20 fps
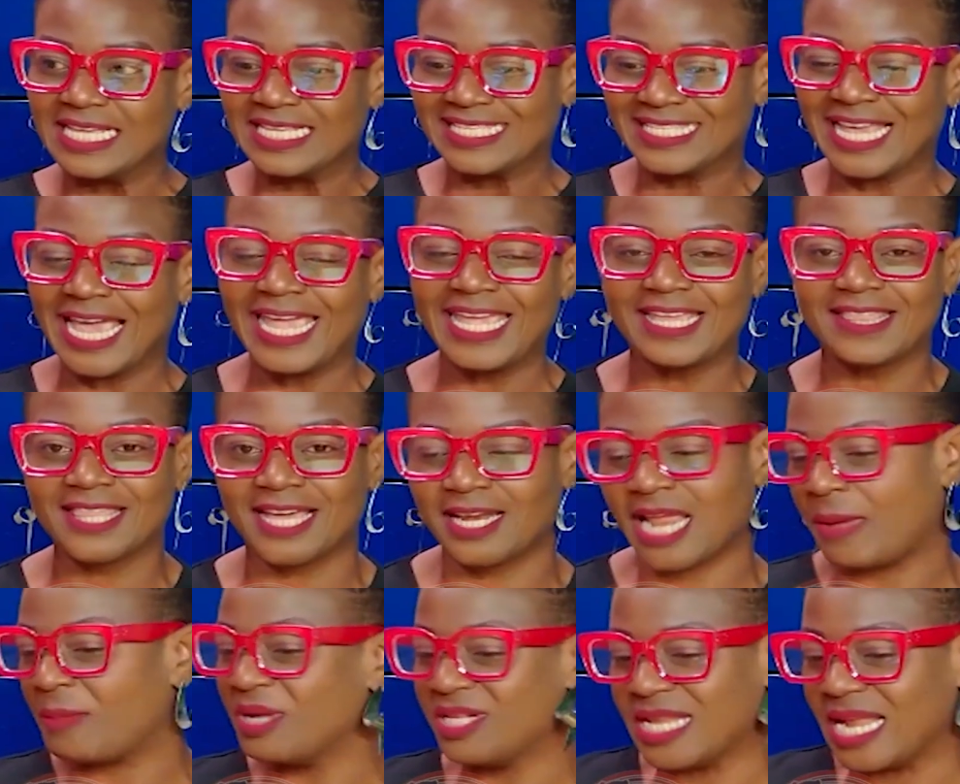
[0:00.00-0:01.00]
Saying that,
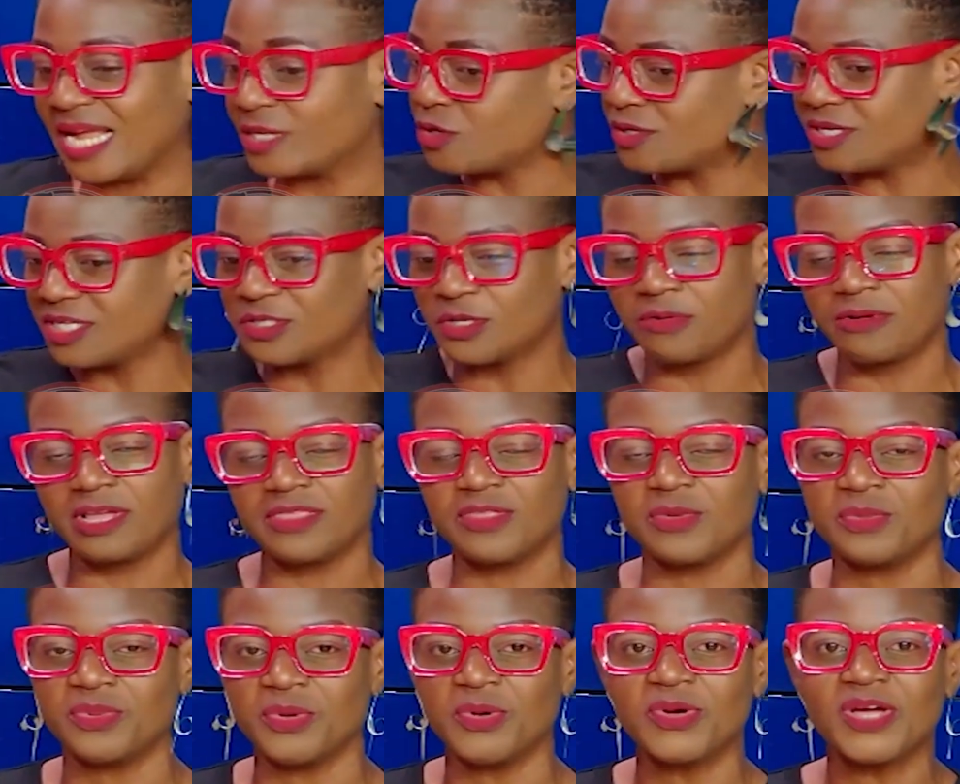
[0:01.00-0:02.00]
I told the story in the book.